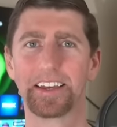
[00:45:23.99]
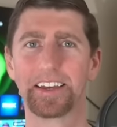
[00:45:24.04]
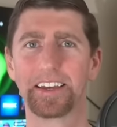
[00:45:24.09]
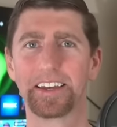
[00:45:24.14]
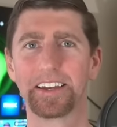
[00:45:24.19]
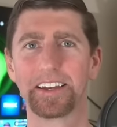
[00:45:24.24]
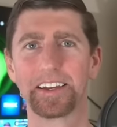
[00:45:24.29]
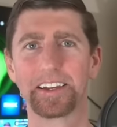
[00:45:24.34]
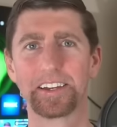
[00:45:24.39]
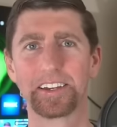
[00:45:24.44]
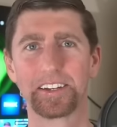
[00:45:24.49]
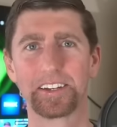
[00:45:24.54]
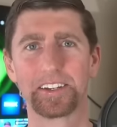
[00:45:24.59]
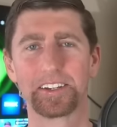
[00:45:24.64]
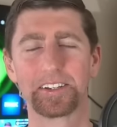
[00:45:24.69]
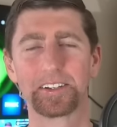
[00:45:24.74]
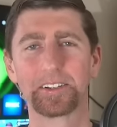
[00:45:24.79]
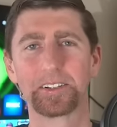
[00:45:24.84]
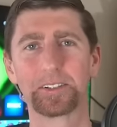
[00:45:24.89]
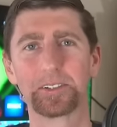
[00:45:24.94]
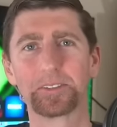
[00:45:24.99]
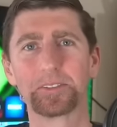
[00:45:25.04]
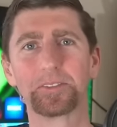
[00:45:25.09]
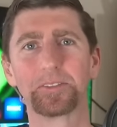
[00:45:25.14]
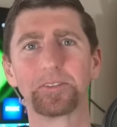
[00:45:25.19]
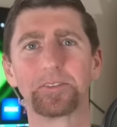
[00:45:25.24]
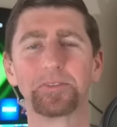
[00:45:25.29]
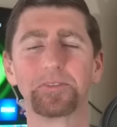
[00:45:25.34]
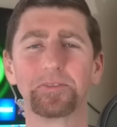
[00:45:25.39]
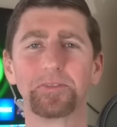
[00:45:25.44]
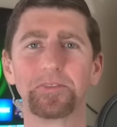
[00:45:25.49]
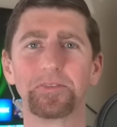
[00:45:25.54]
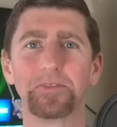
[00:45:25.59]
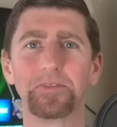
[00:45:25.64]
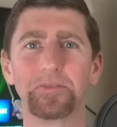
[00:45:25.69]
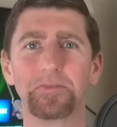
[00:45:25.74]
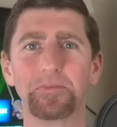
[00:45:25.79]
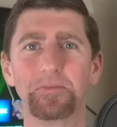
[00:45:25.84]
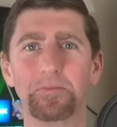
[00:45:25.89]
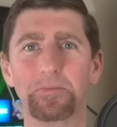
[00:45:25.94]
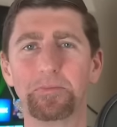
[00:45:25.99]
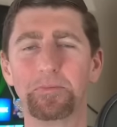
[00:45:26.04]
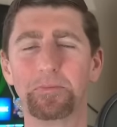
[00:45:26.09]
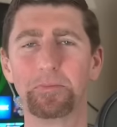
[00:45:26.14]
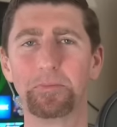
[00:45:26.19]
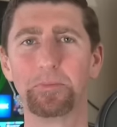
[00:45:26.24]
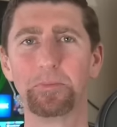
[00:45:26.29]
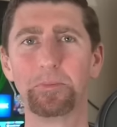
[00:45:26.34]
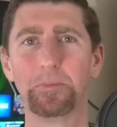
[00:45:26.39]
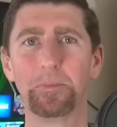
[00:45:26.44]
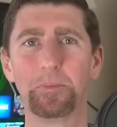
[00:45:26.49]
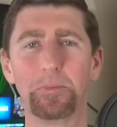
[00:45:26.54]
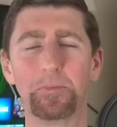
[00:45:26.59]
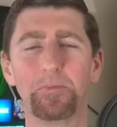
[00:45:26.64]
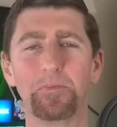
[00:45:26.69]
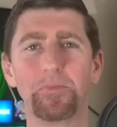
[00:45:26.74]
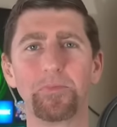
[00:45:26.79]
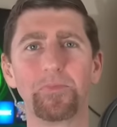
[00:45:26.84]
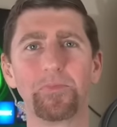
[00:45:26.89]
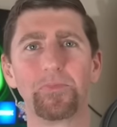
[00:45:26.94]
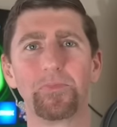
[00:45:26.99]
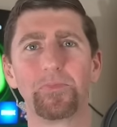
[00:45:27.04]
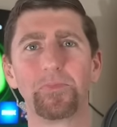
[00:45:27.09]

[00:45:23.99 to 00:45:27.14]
No words are spoken by the person on screen.